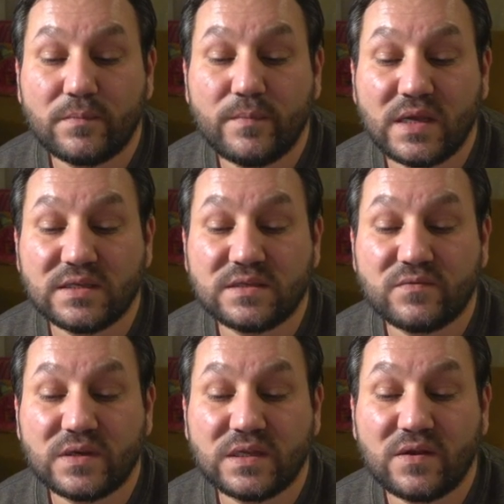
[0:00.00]
means
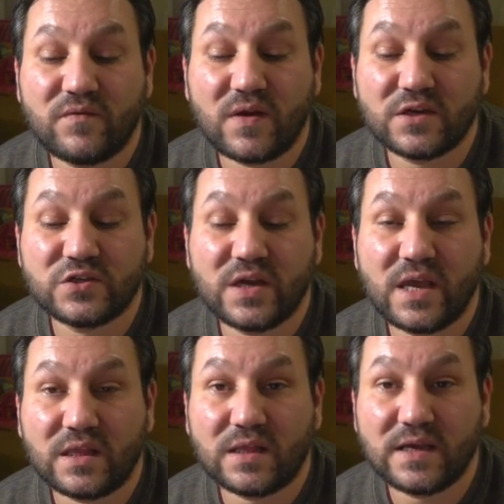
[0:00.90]
when they flash their
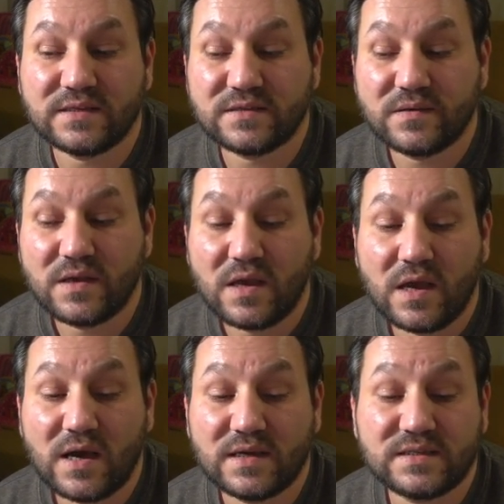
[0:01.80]
headlights,
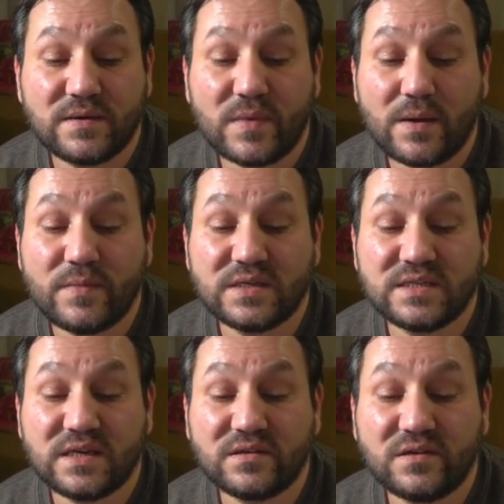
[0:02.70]
as they might be
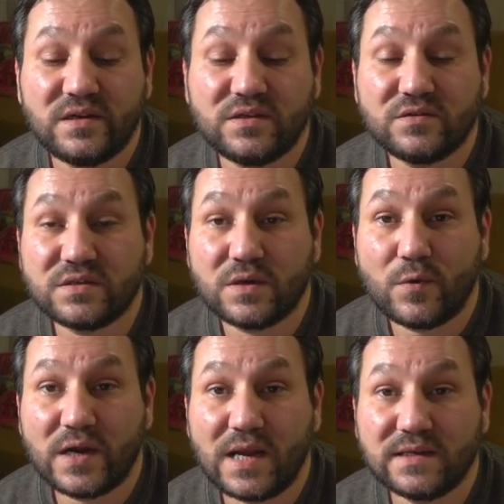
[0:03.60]
signaling to
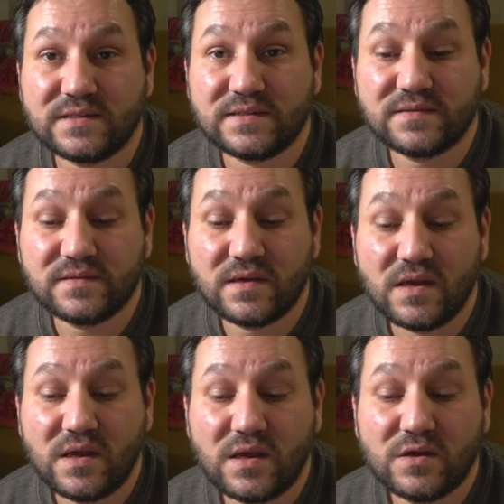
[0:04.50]
someone else.
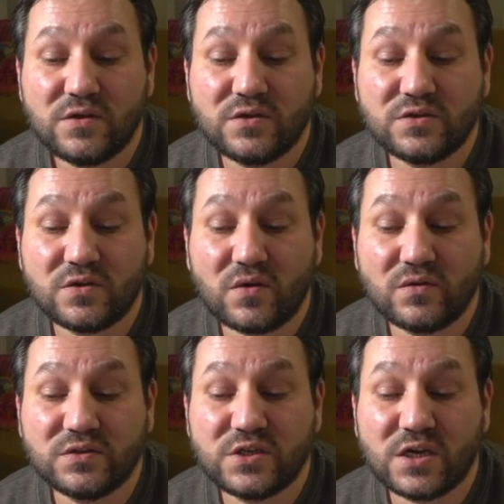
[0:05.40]
Use your
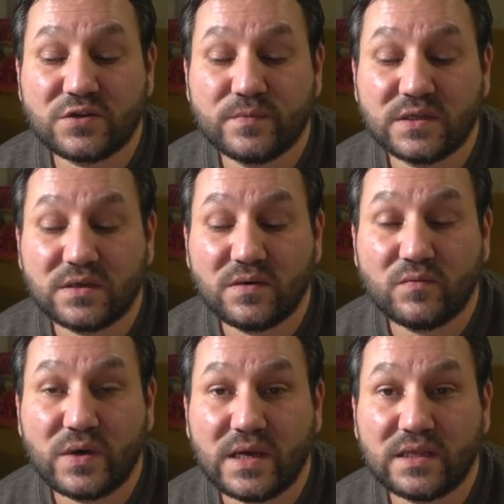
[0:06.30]
own judgment and
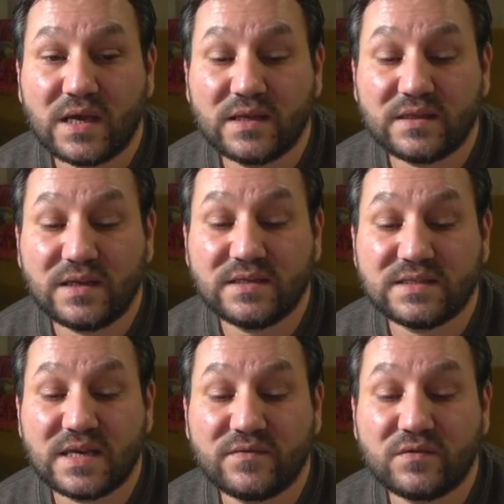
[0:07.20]
wait until it's
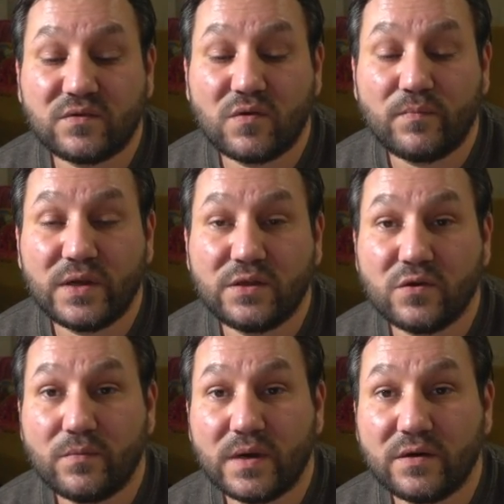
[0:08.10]
safe to complete
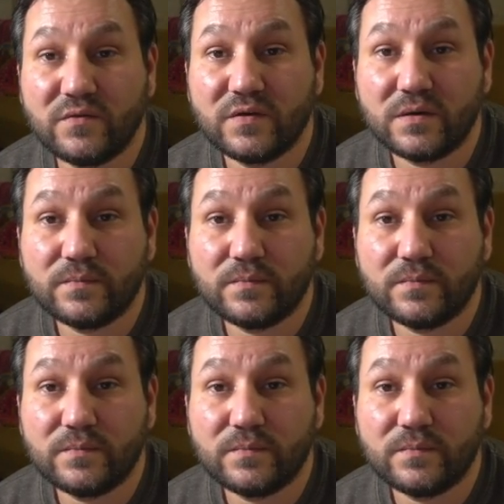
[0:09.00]
your maneuver.